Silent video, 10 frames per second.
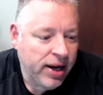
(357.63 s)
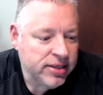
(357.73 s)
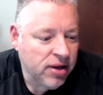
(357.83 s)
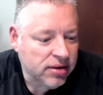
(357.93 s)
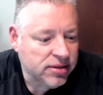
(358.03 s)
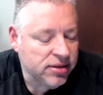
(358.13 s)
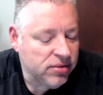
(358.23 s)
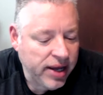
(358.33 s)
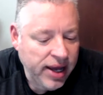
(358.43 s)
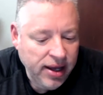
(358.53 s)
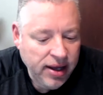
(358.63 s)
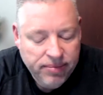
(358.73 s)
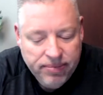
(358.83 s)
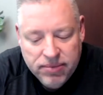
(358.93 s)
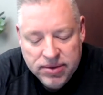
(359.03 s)
talked to
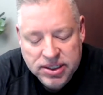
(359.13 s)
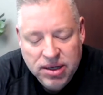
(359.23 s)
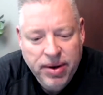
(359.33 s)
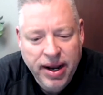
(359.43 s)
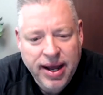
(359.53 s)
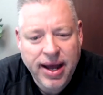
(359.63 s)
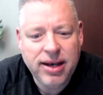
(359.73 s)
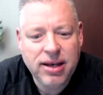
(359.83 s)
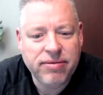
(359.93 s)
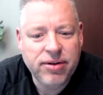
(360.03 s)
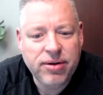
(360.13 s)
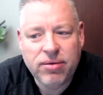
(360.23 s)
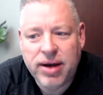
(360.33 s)
someone I kind of knew